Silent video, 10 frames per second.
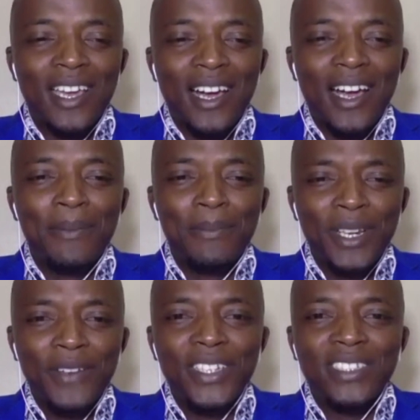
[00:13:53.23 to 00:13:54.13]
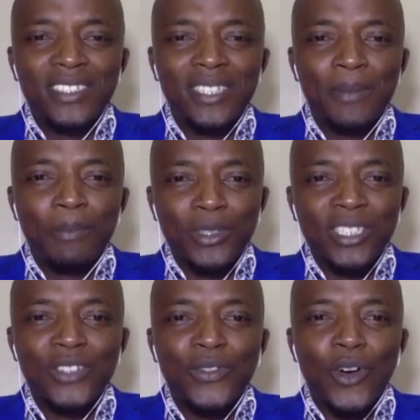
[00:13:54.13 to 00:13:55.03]
I believe it is
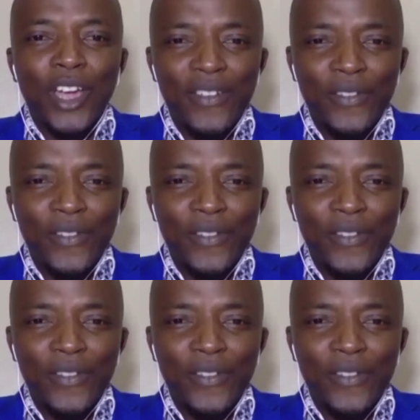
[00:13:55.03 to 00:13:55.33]
important for